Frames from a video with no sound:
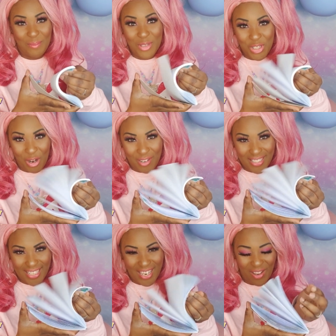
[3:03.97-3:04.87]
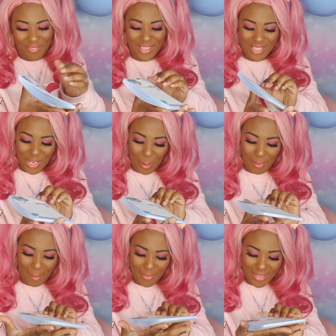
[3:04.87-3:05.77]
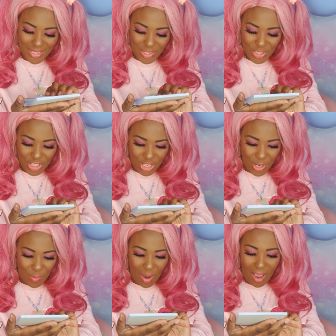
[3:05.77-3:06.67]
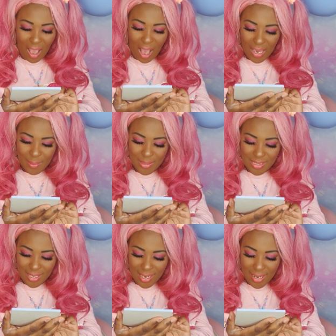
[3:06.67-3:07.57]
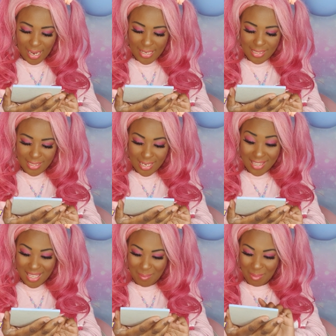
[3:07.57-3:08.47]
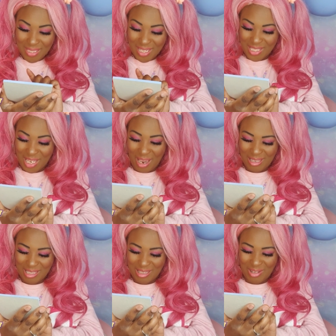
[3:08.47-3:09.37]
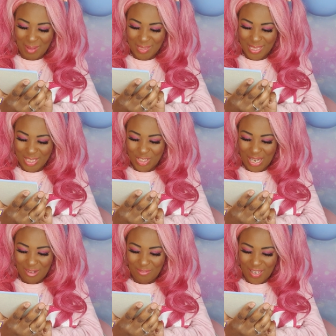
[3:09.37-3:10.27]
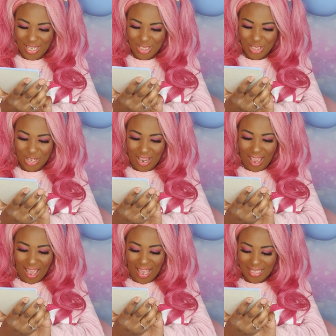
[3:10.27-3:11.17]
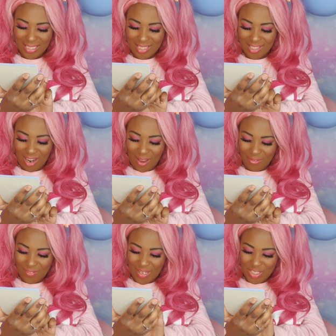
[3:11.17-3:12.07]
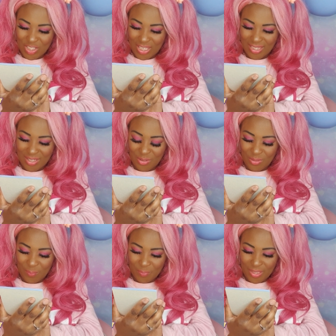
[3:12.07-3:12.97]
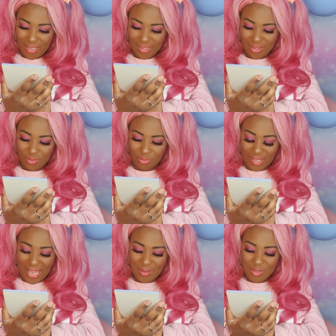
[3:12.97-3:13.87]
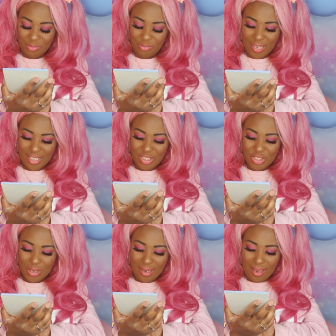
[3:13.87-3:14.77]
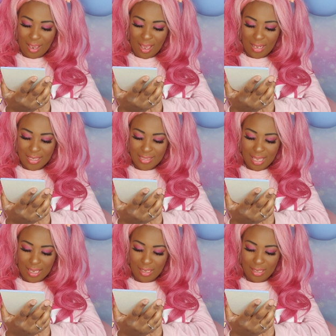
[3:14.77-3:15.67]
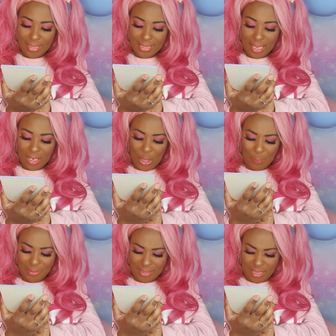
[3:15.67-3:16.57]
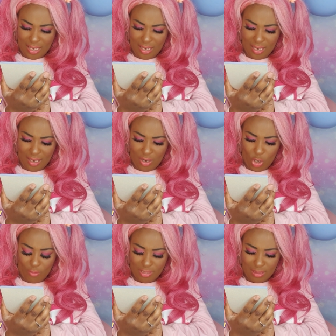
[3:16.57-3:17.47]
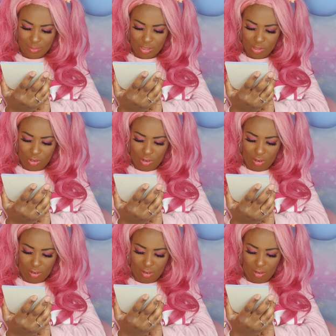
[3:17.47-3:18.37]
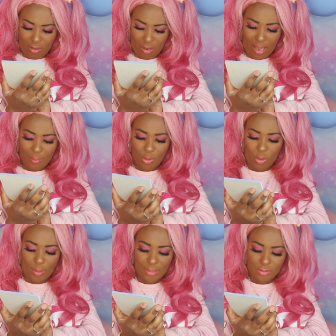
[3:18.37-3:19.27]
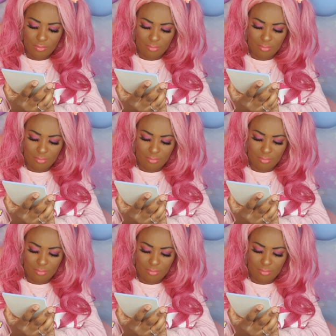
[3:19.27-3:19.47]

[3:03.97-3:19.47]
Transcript: the majority of this notepad. But this is cute. I am seeing a sea theme. I'm seeing a turtle, I'm seeing a jellyfish, a starfish, a little flounder fish. And is that a lobster of some sort? I'm not quite,